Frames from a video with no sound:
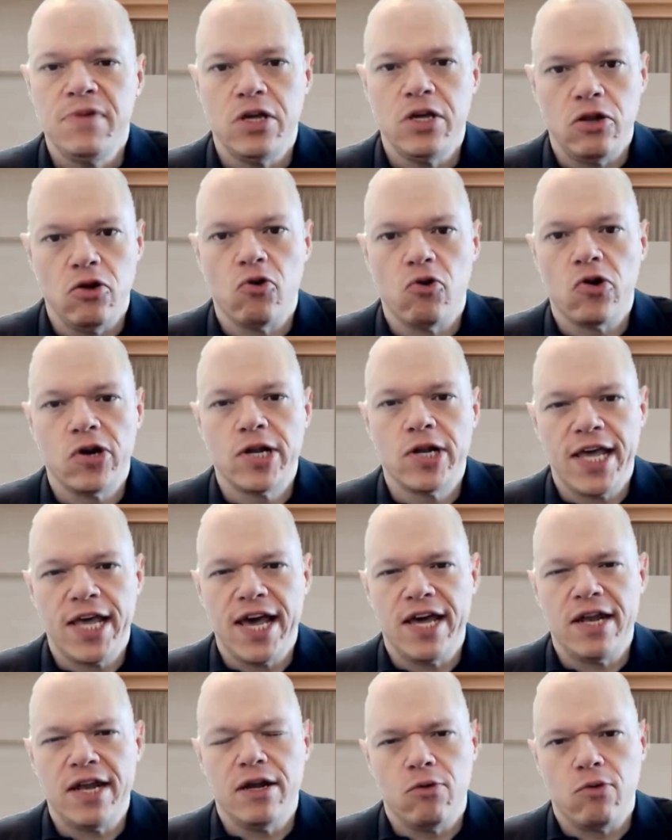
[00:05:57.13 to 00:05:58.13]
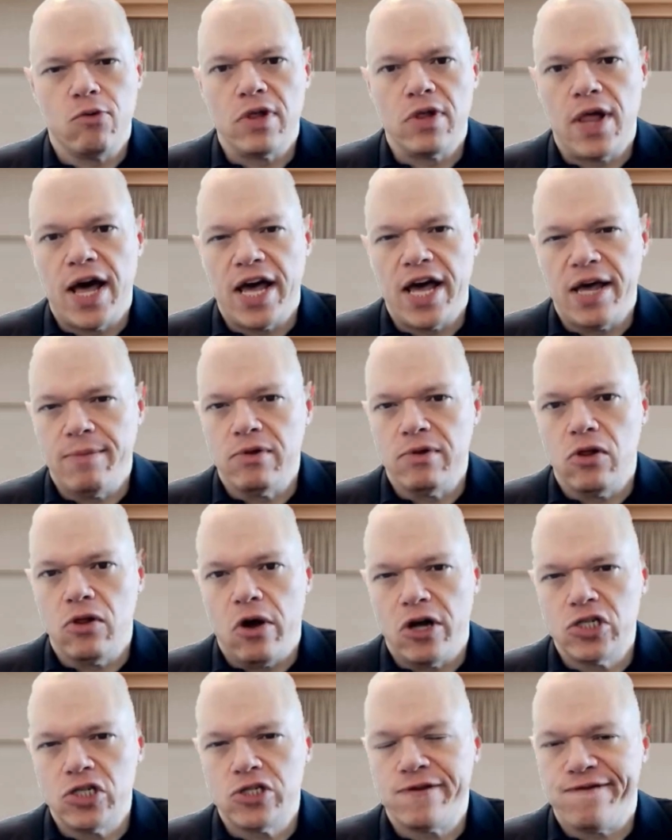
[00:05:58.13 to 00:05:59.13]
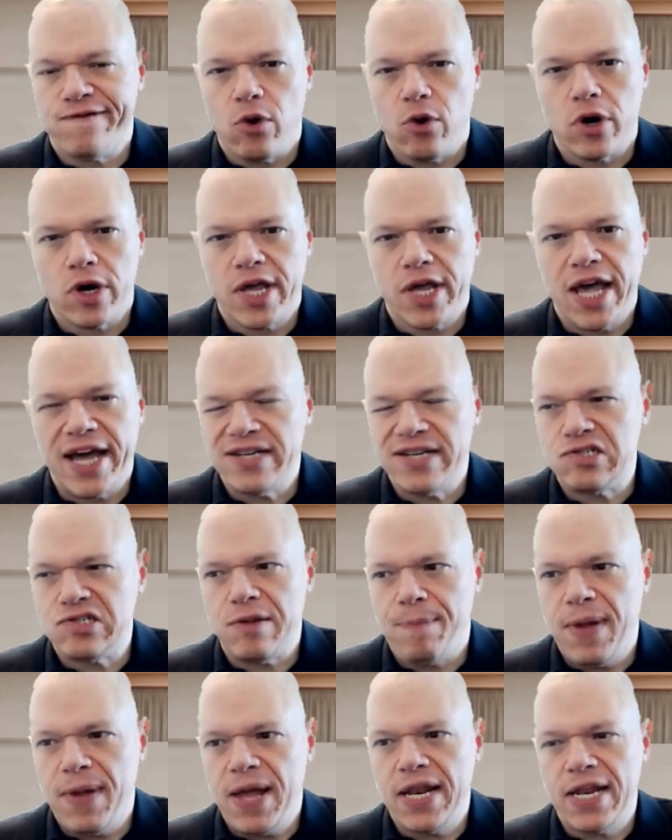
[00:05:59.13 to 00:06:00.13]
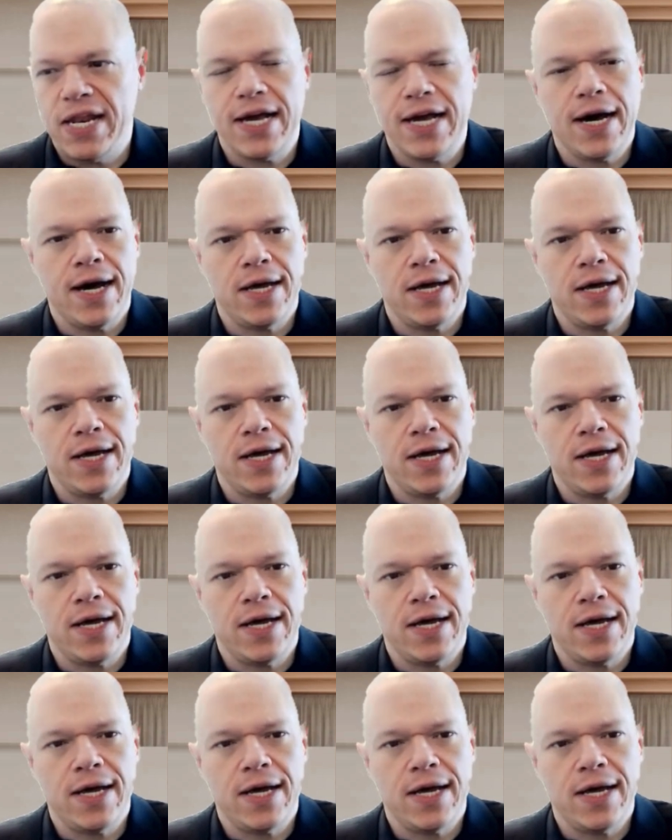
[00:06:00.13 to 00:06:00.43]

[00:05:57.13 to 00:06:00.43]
in order to get a reliable launch forecast, depending